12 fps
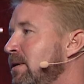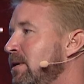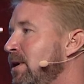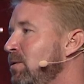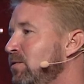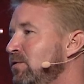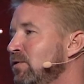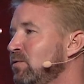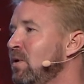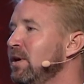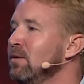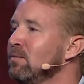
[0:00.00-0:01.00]
He was just
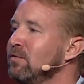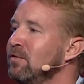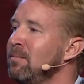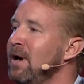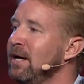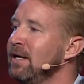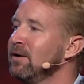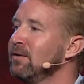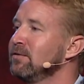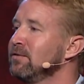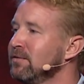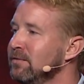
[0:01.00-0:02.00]
waiting on somebody
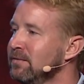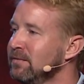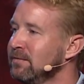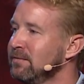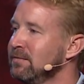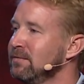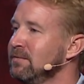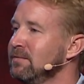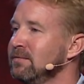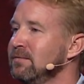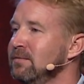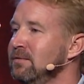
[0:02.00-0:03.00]
else
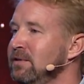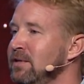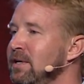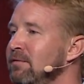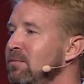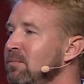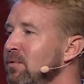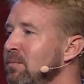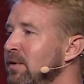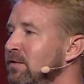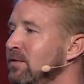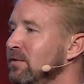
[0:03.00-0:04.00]
to give him
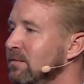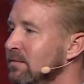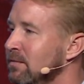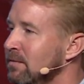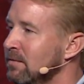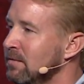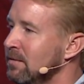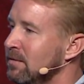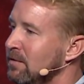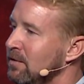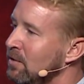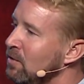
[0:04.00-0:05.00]
permission
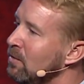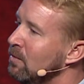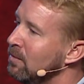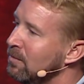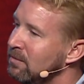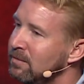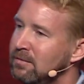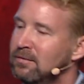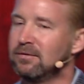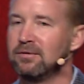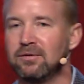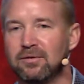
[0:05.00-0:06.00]
to do
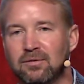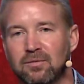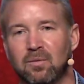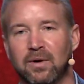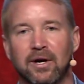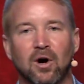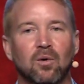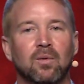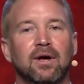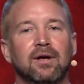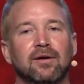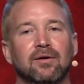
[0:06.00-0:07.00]
what he
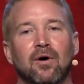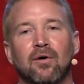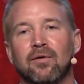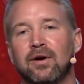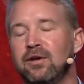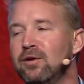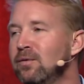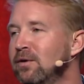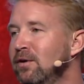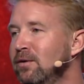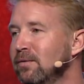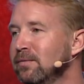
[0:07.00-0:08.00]
already knew to
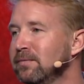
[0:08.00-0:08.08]
do.